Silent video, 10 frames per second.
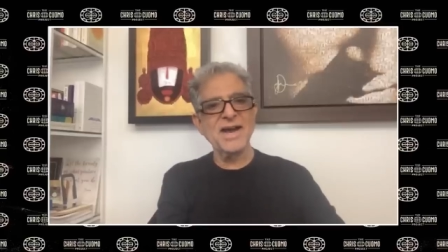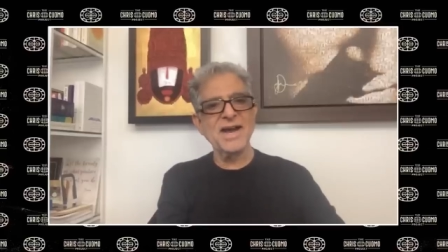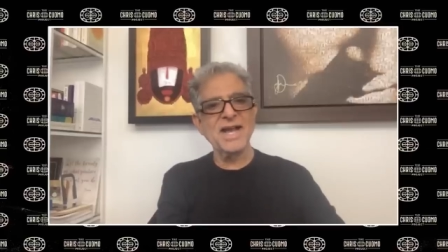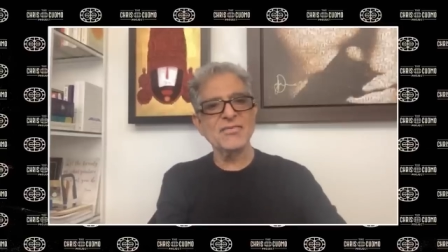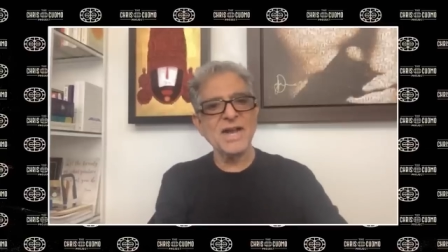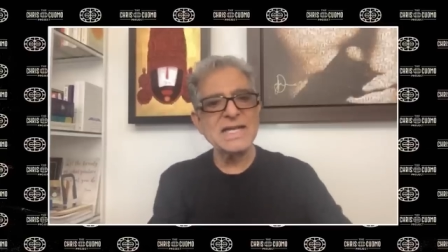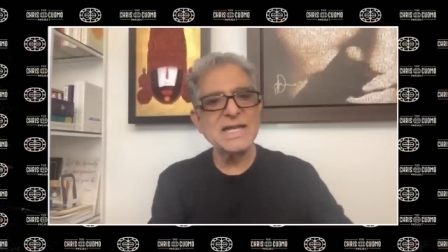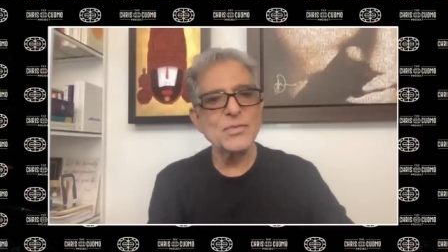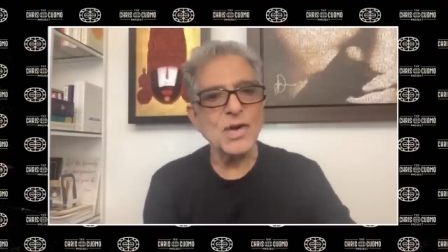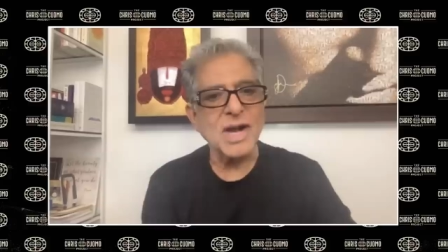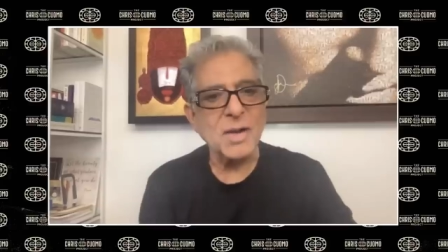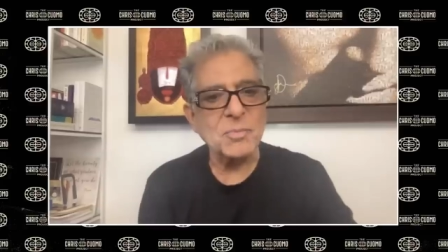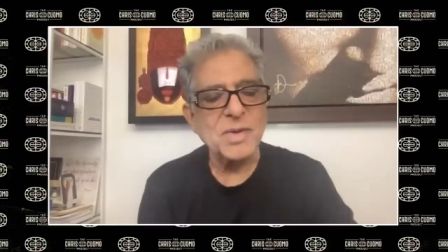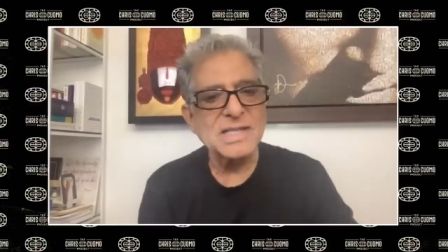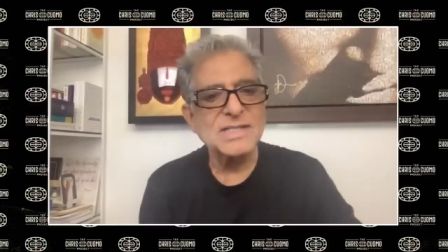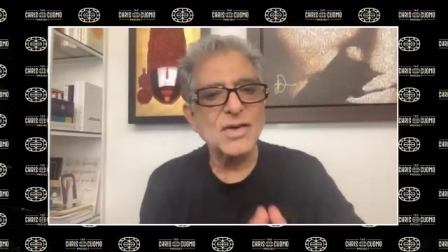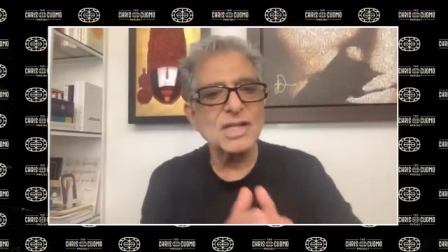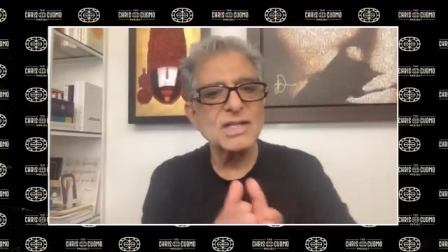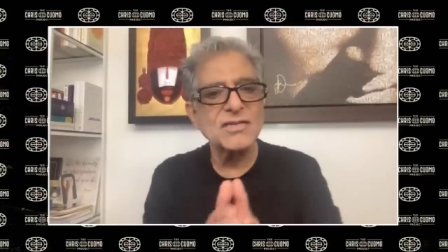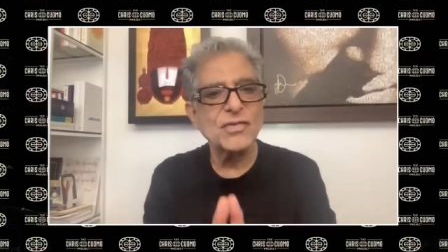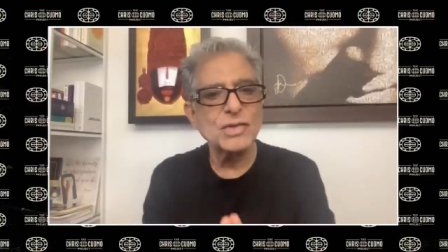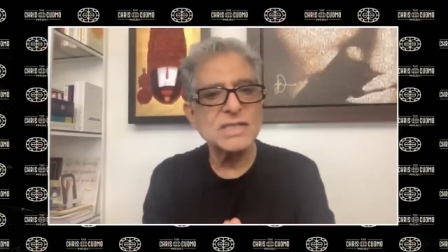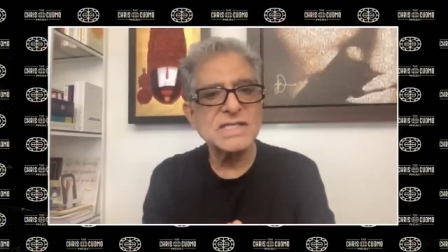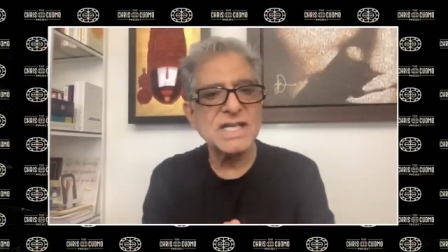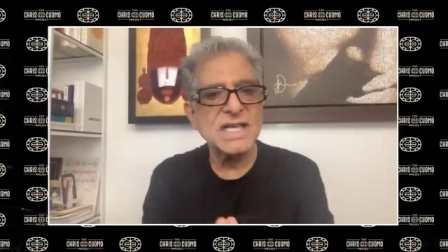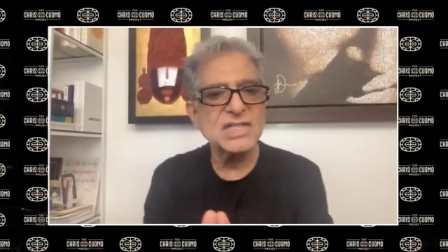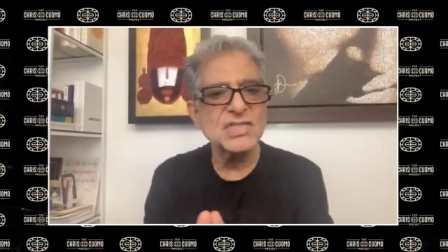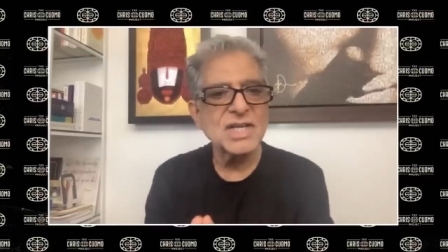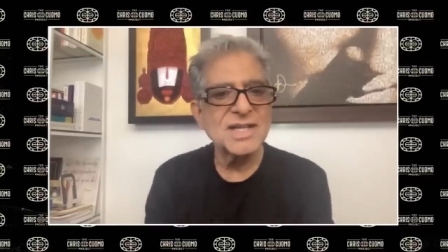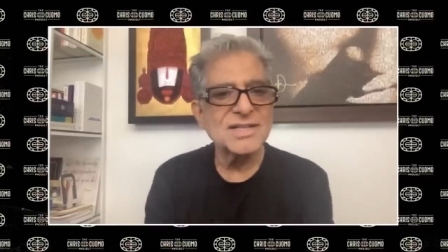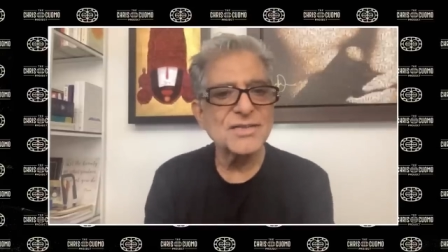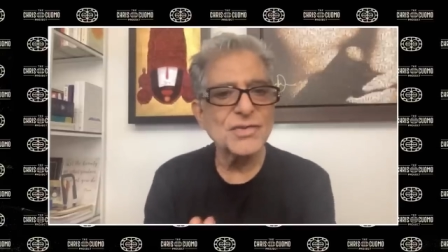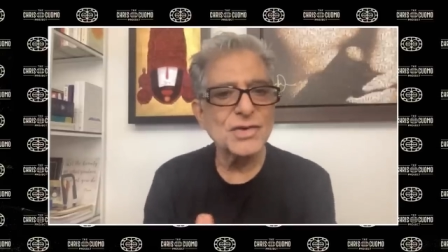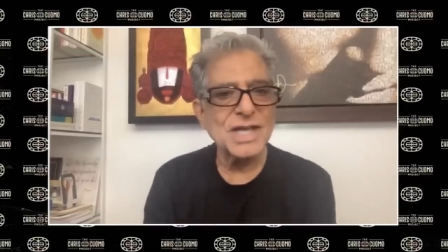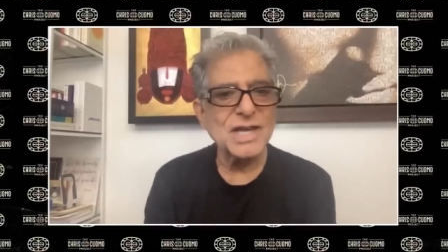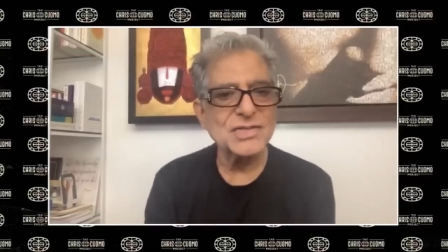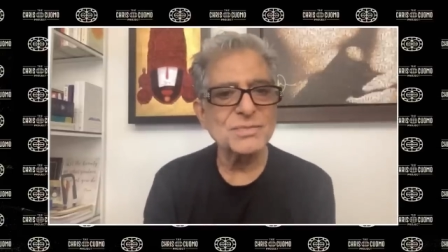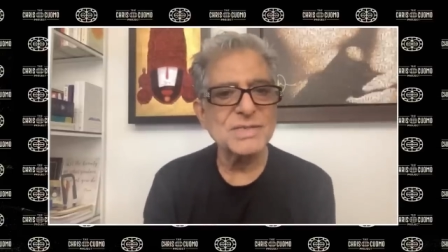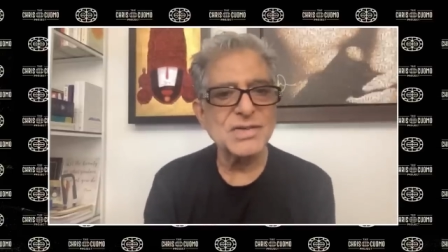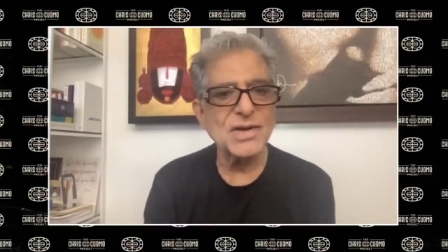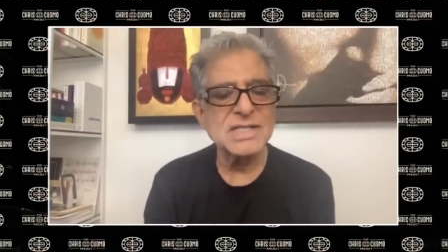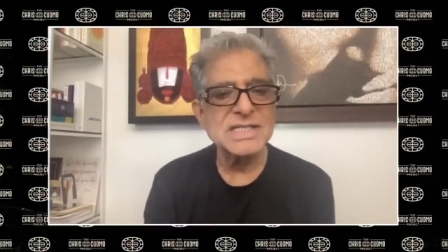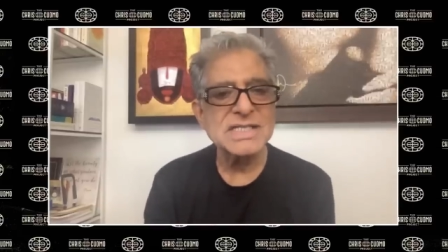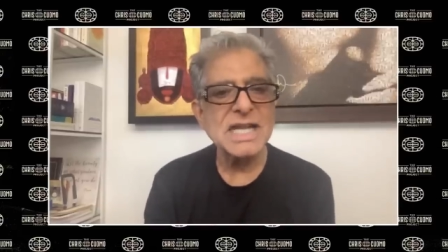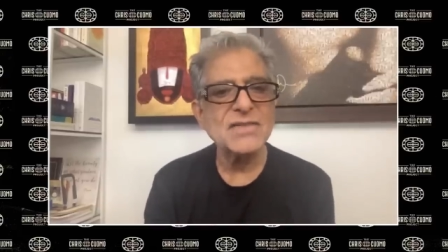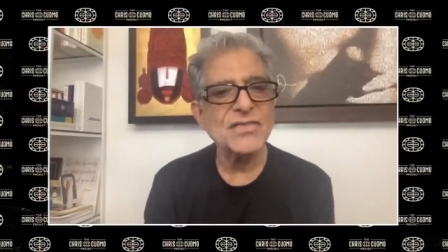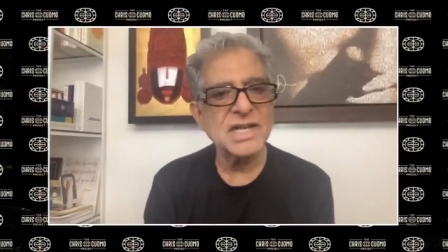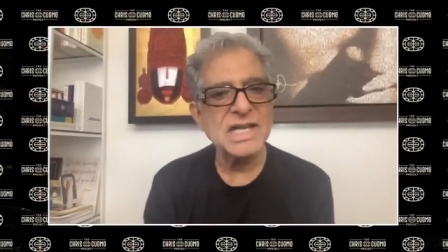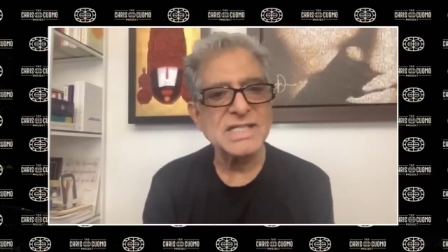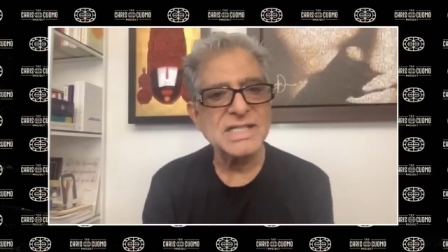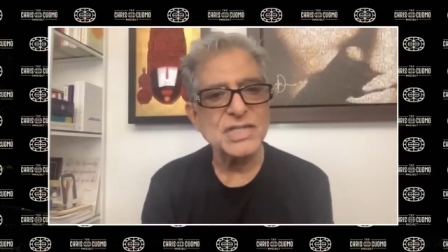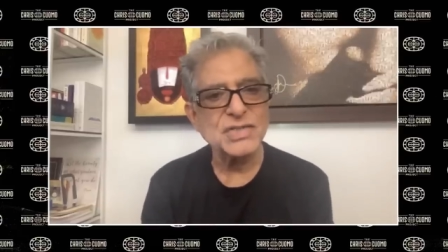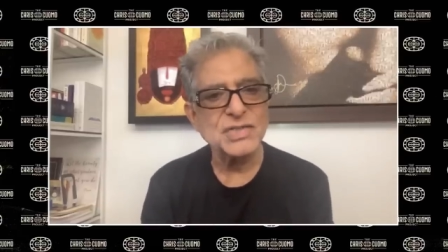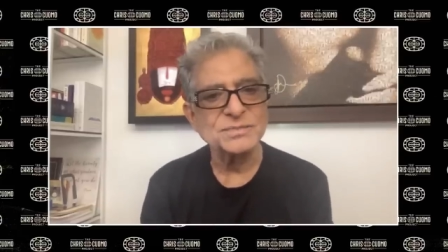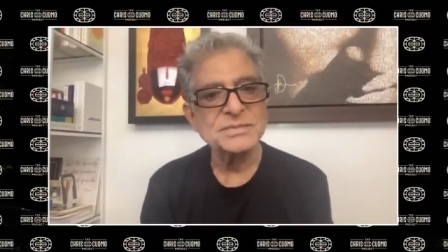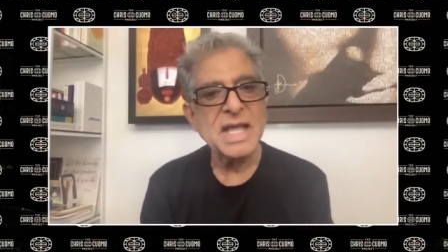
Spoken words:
I finally woke up. It's called the fourth stage. The fourth ashram is called self-realization.